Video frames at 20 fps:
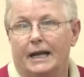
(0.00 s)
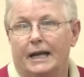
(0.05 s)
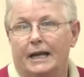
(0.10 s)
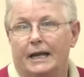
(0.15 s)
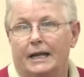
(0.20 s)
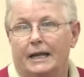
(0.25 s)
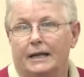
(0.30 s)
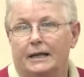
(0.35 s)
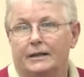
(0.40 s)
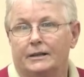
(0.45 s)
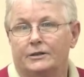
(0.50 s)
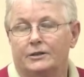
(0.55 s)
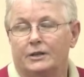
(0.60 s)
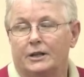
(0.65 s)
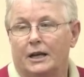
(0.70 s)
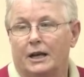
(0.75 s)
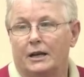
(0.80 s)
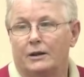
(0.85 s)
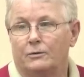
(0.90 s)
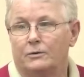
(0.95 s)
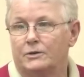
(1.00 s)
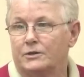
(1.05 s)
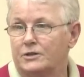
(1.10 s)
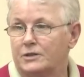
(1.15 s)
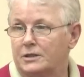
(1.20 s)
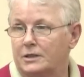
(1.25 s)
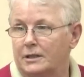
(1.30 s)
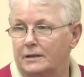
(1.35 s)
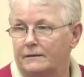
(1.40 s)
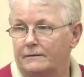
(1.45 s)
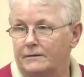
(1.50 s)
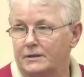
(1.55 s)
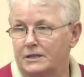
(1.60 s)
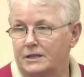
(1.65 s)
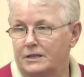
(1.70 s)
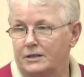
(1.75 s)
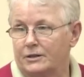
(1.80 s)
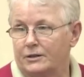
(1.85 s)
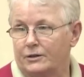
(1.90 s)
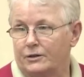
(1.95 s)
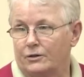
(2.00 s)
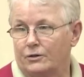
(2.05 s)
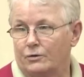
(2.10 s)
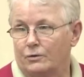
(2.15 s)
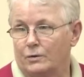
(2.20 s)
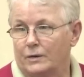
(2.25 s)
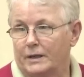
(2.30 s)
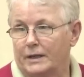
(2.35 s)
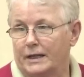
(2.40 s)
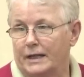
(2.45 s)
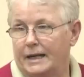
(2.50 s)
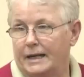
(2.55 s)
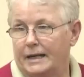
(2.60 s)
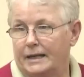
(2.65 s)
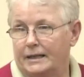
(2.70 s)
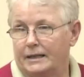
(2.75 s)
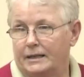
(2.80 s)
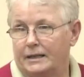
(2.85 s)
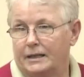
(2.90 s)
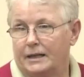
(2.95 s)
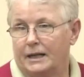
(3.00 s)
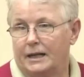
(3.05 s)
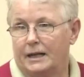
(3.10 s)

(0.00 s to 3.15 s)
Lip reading: and I was visiting her one day,